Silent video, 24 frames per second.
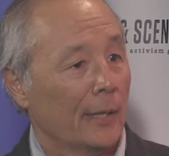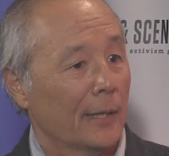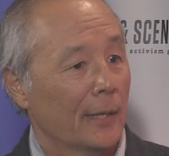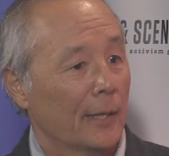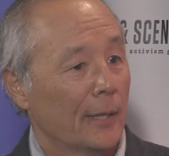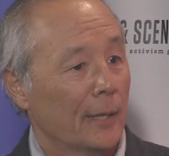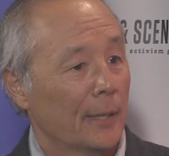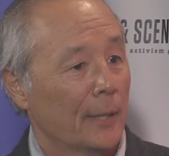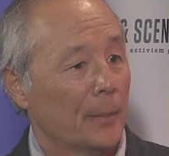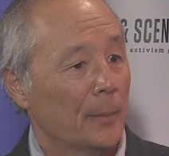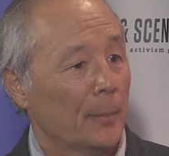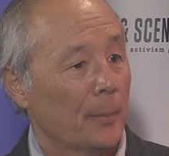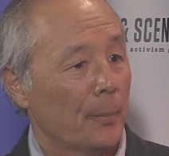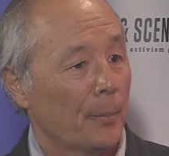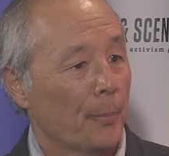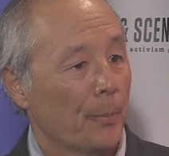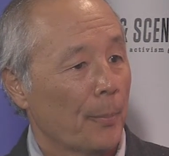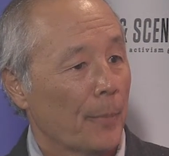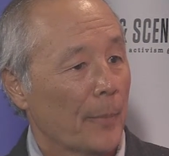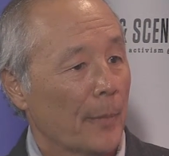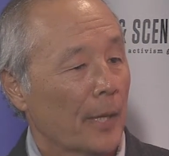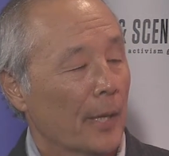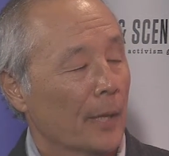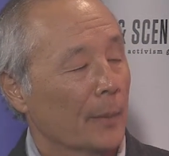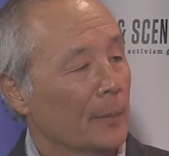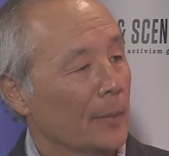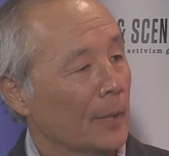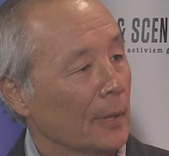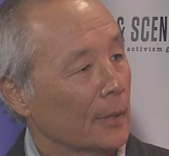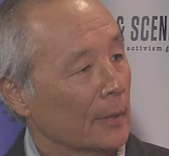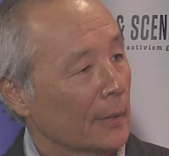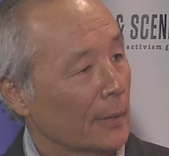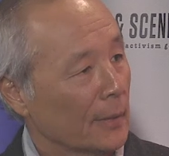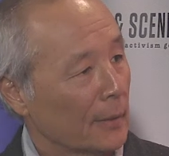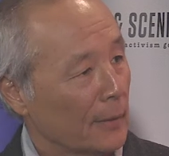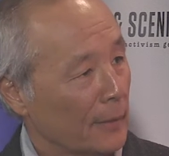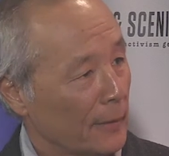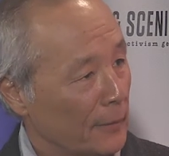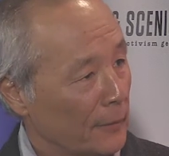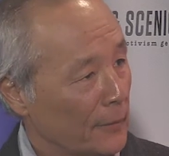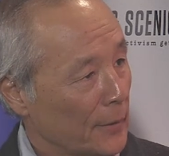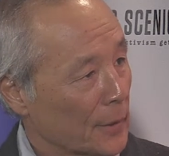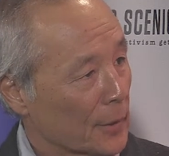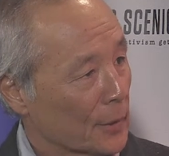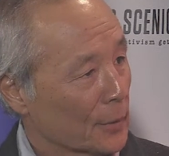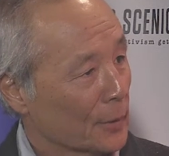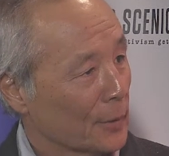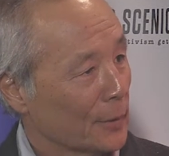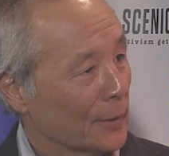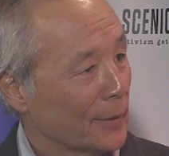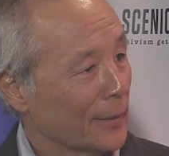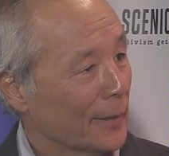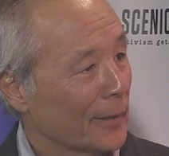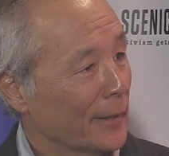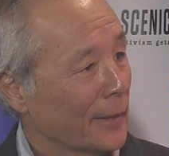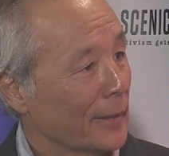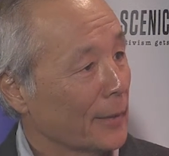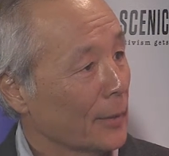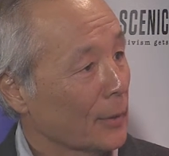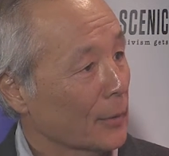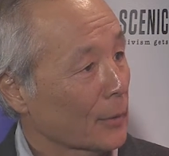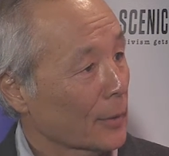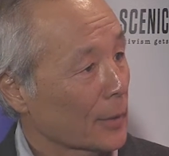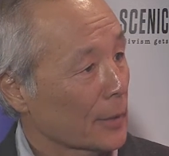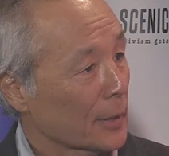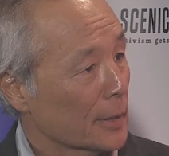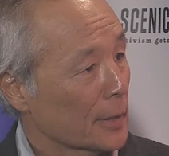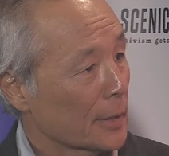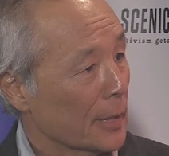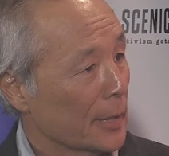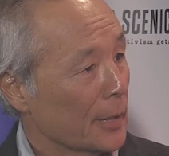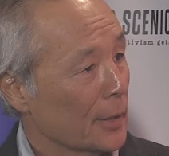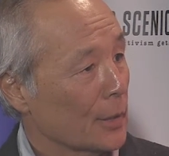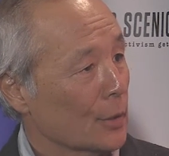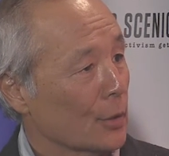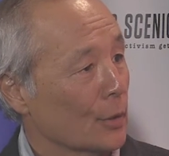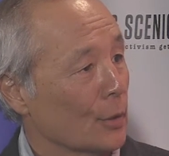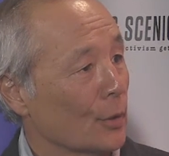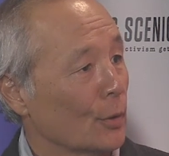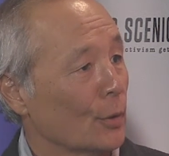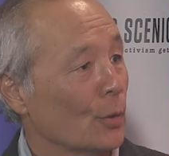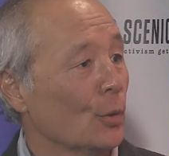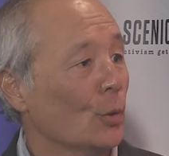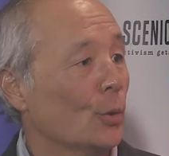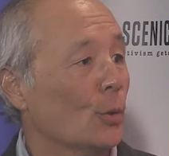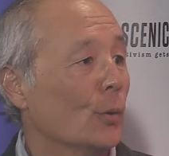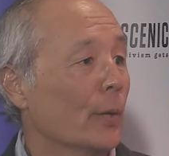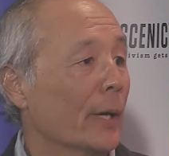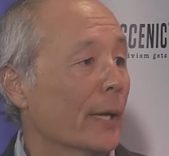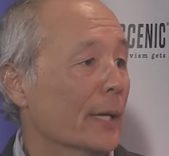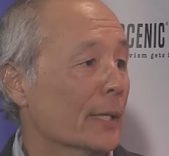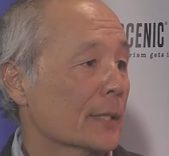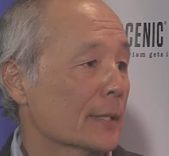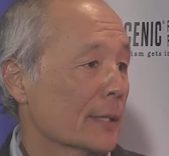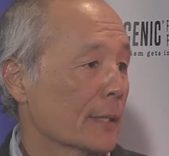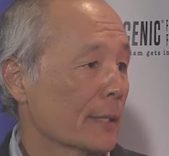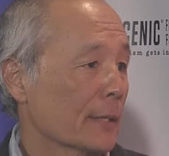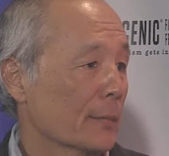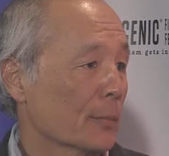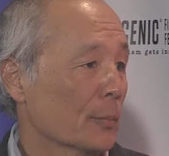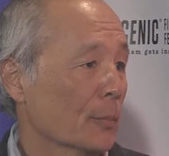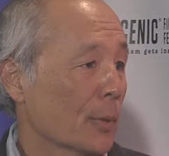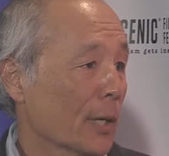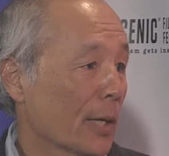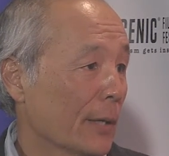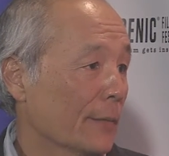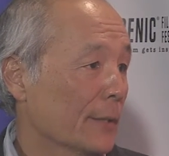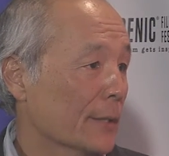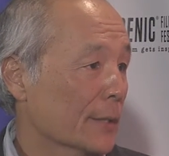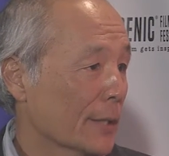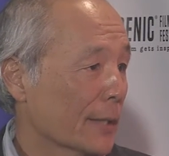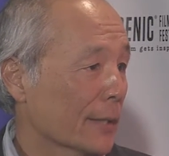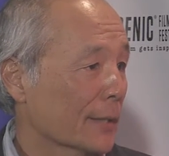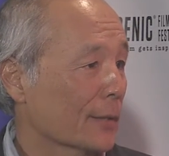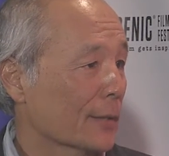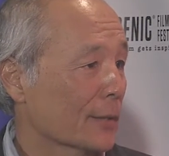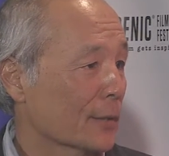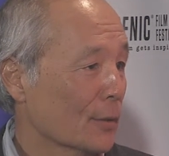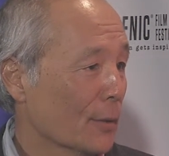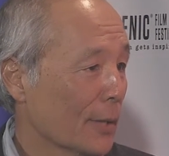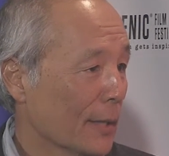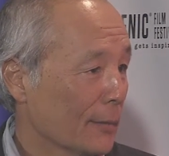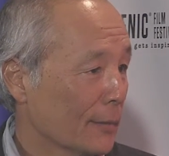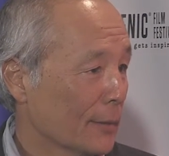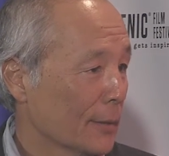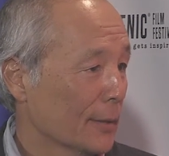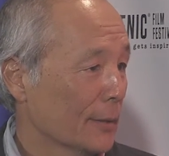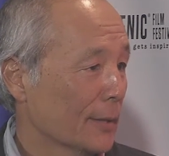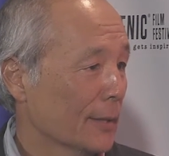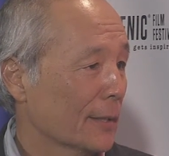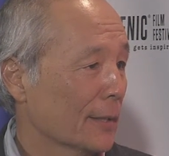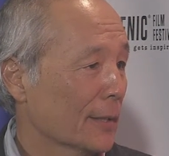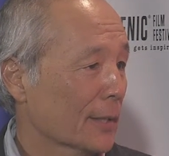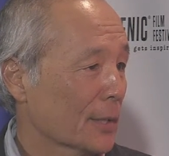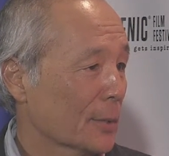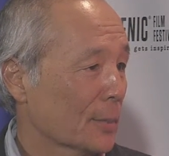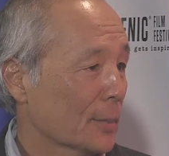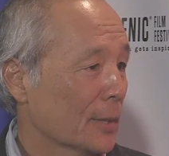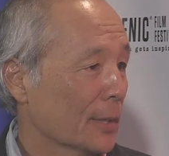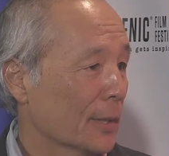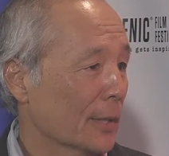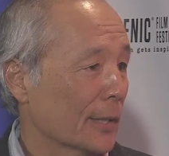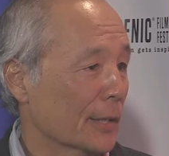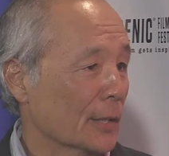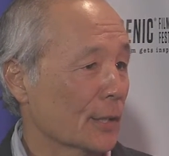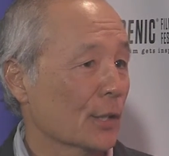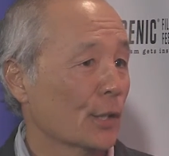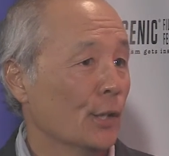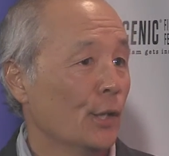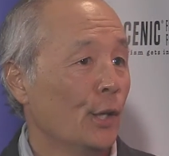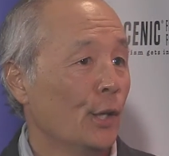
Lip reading: I'm the only individual in the organization who has private sector travel experience.